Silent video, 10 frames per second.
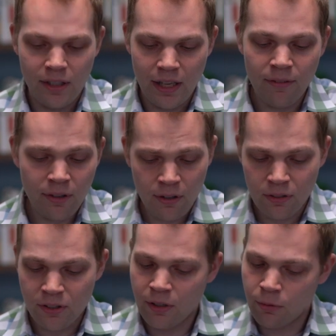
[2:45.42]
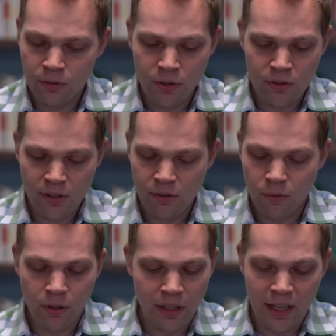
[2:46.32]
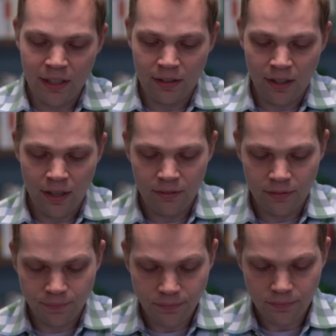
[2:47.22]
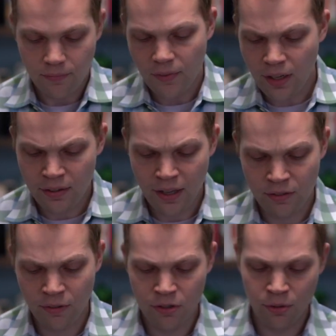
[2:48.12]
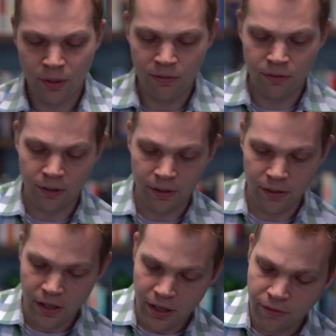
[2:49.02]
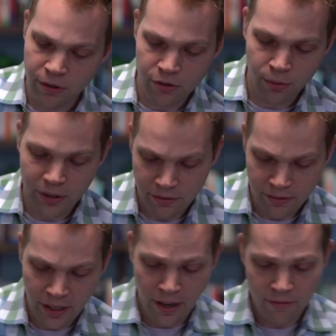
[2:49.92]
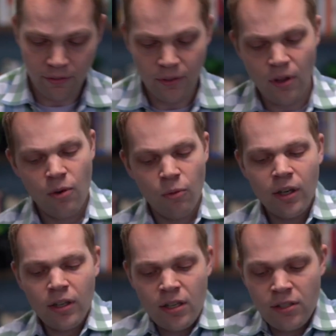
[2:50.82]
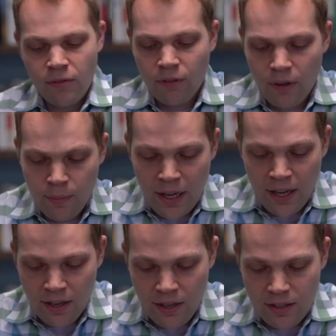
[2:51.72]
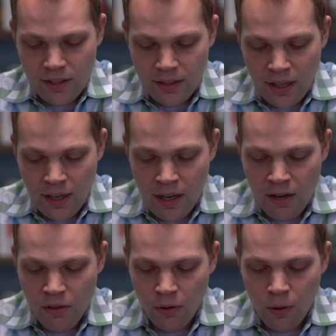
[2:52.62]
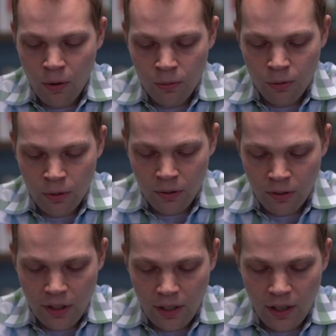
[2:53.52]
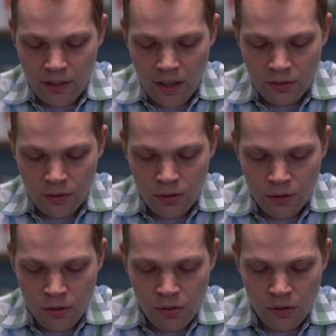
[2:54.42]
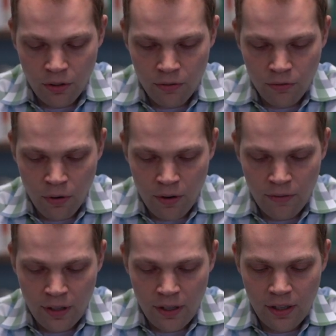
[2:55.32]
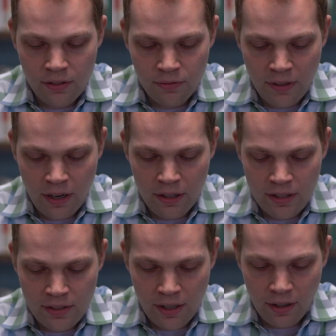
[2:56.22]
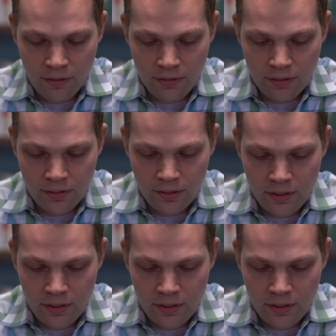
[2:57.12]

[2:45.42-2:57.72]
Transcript: Even though it looks like we're losing, we're gaining life. That's verse 24. Verse 25 What good is it for a man to gain the whole world and yet lose or forfeit his very self?